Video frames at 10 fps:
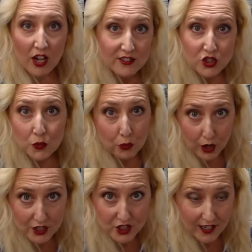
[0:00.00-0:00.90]
costume
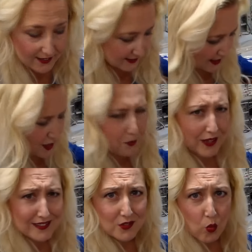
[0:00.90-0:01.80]
projects. And
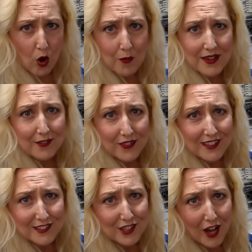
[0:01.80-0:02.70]
plus it's warm and it
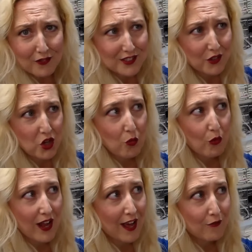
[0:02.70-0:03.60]
feels soft, so you
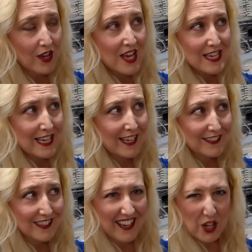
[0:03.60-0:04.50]
won't have
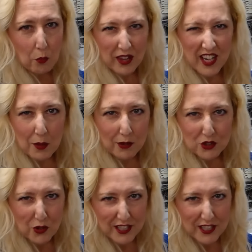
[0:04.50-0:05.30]
kids kind of complaining about